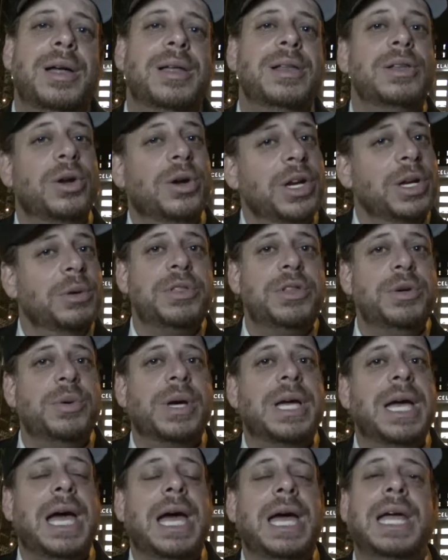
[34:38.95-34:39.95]
learning with you
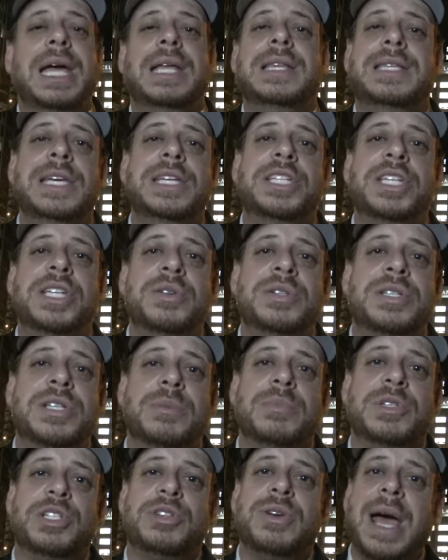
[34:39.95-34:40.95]
again and teaching you
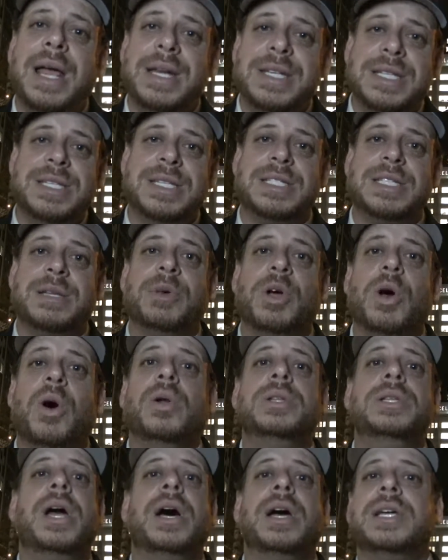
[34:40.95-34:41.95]
some strategies and some
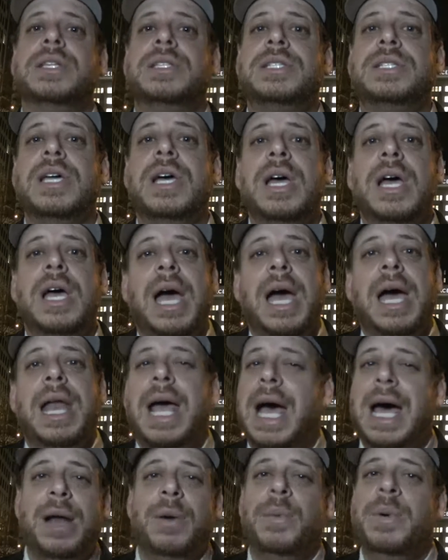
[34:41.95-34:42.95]
gold nuggets and
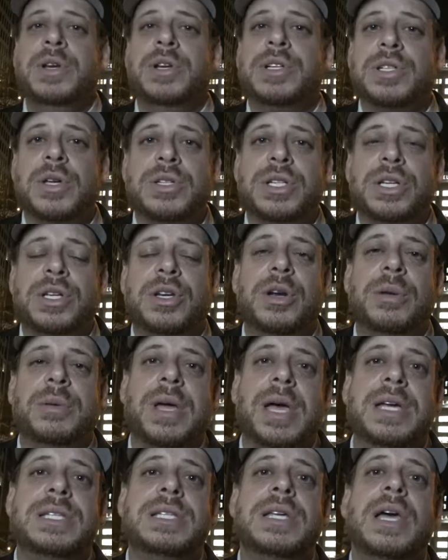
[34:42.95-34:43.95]
how to win your Social Security
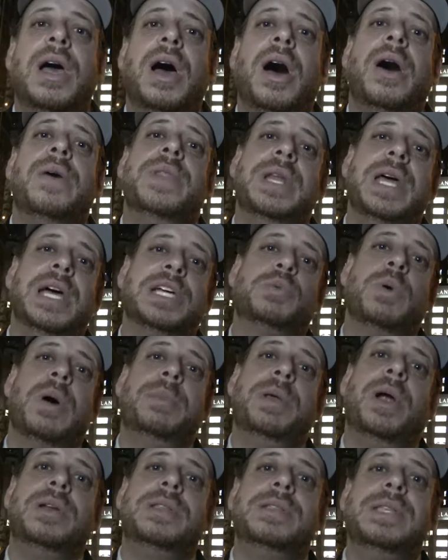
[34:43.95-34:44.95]
case on the next
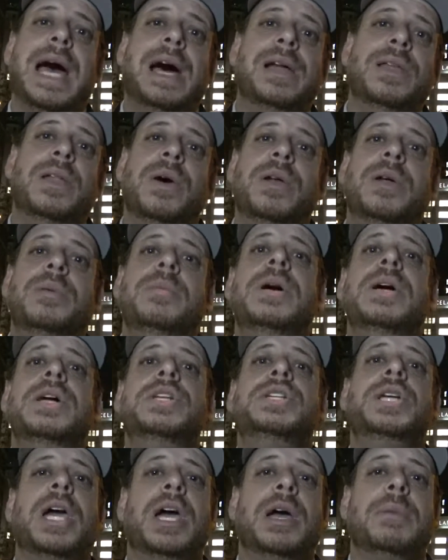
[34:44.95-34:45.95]
webinar. Download them,
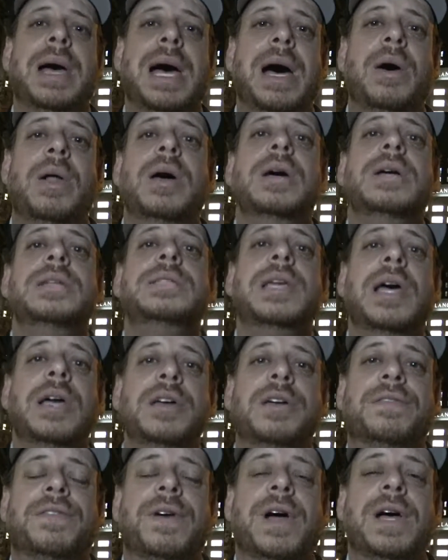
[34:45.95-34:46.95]
check them out, tell
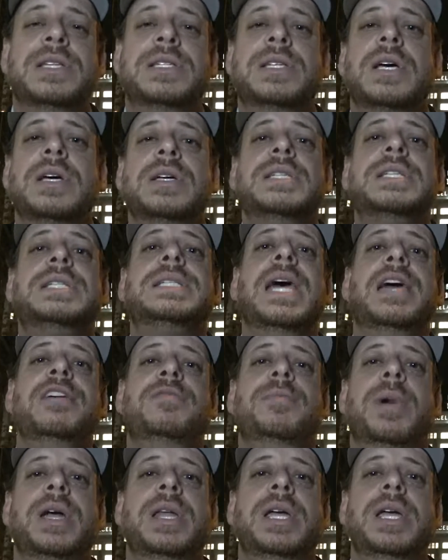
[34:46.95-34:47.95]
your friends, save
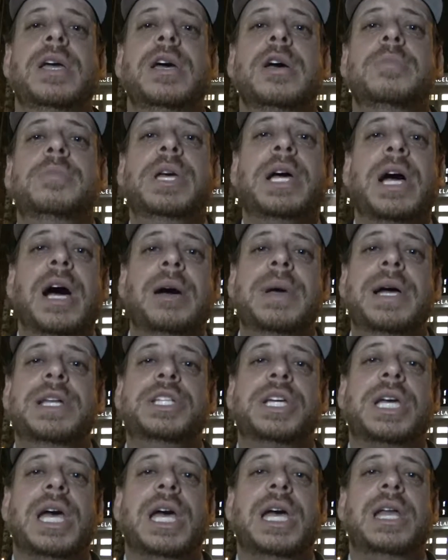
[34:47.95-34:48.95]
money, become
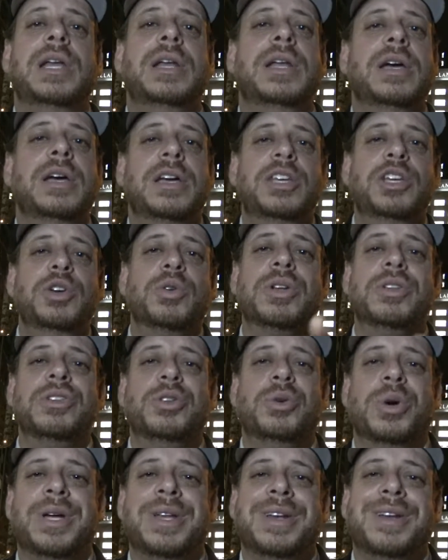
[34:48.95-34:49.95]
educated. You can
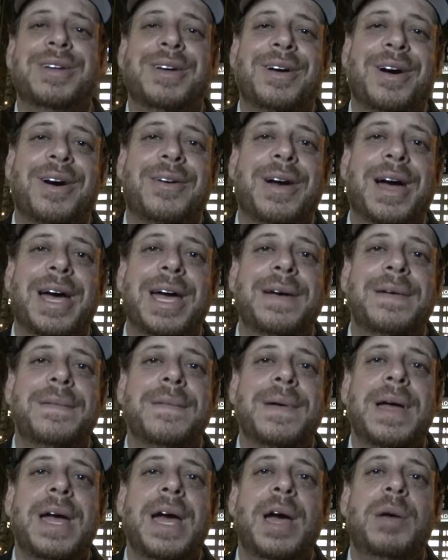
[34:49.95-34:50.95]
do it, all right?
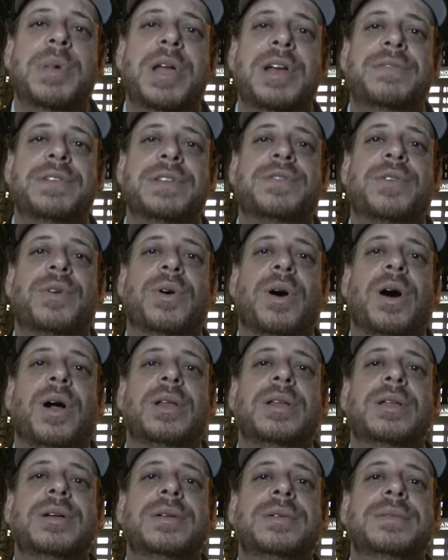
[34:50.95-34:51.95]
And Benefits for
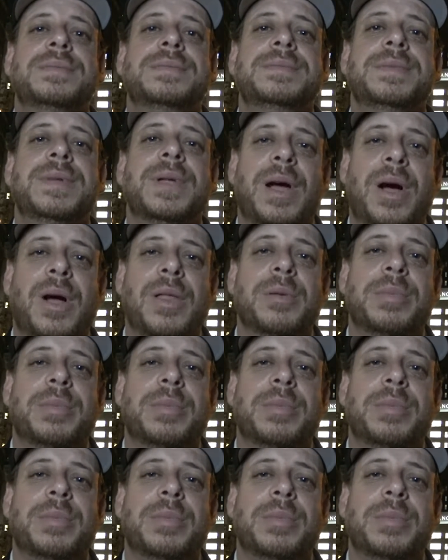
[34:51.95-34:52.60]
All the